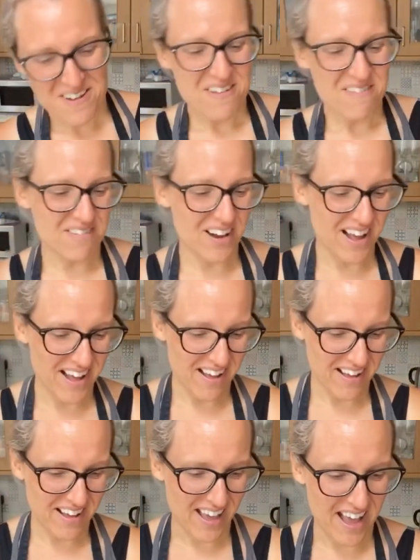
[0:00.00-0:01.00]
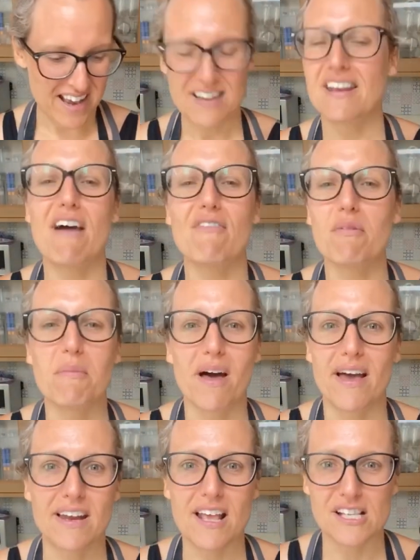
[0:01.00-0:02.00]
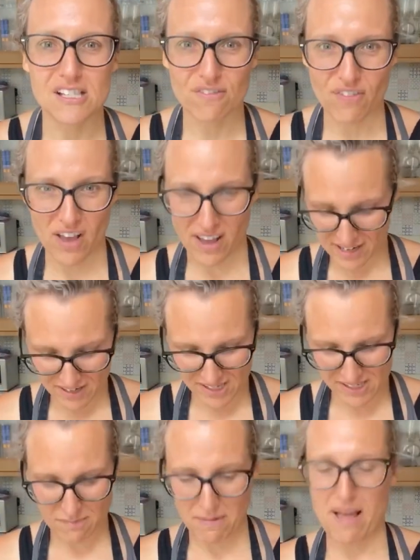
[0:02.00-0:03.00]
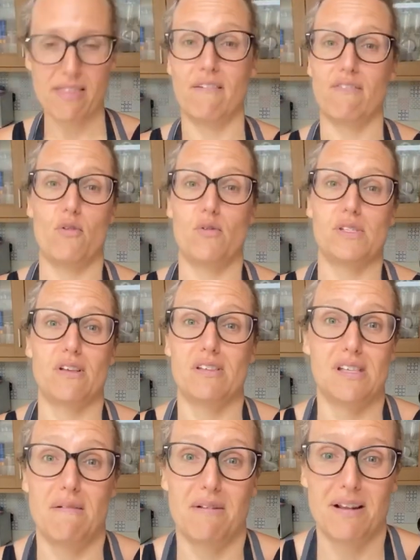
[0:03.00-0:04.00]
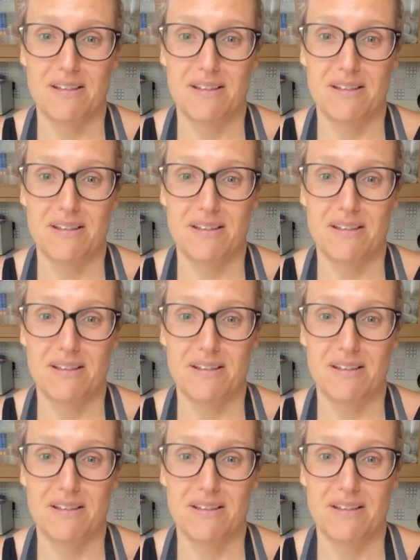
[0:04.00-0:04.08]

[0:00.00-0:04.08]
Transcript: Right, okay, never mind, it's fine. Doesn't matter, well, we've got the same clothes